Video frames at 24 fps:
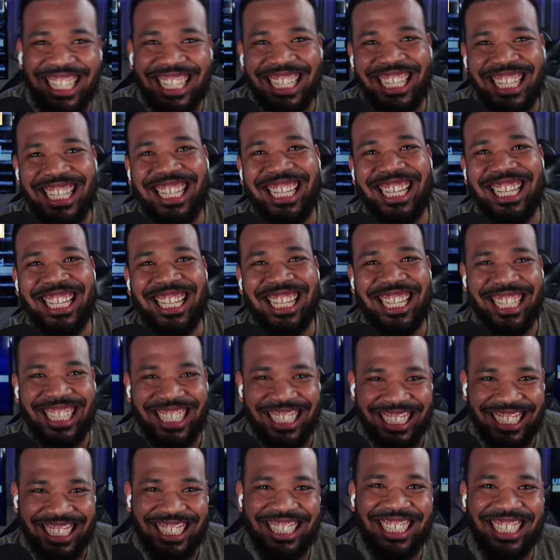
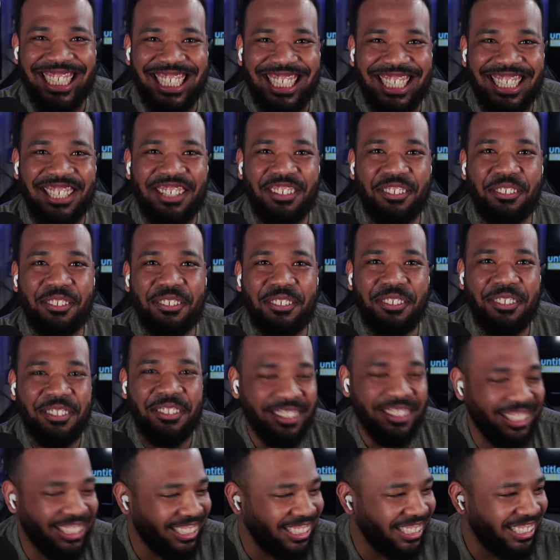
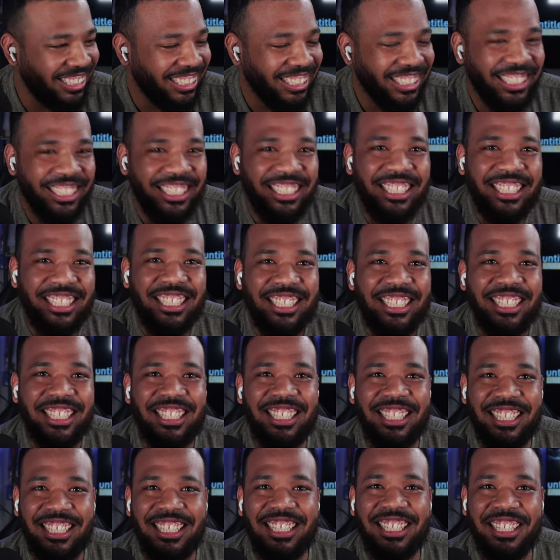
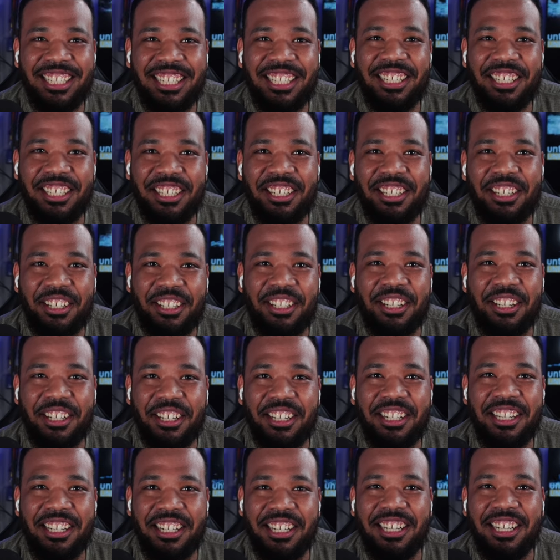
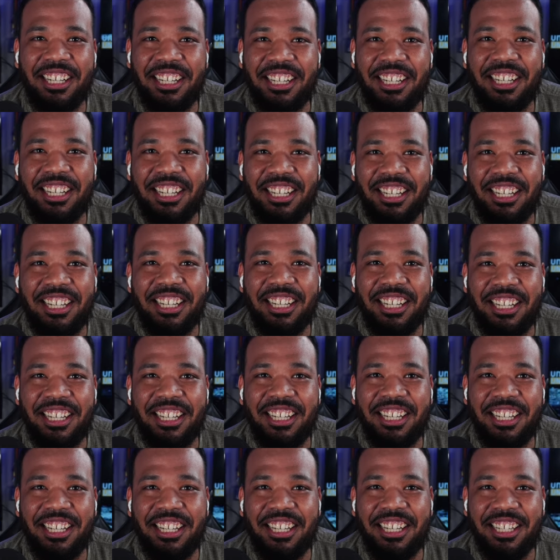
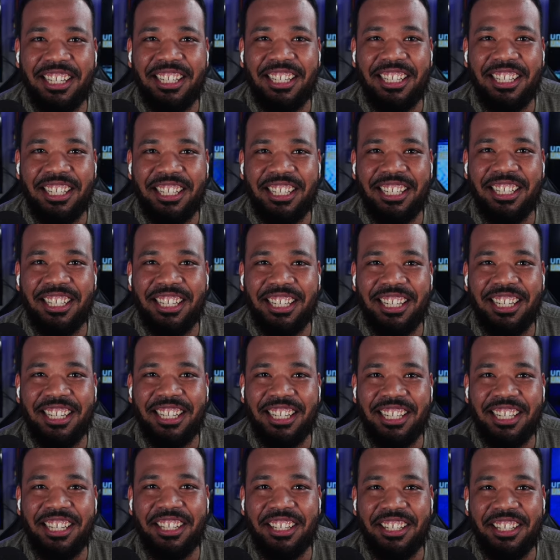
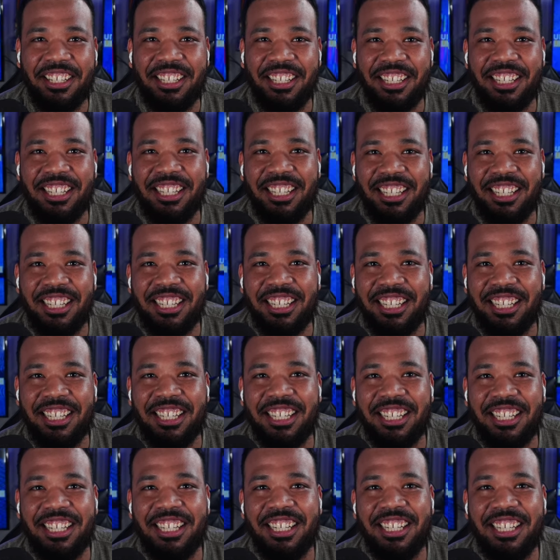[no speech]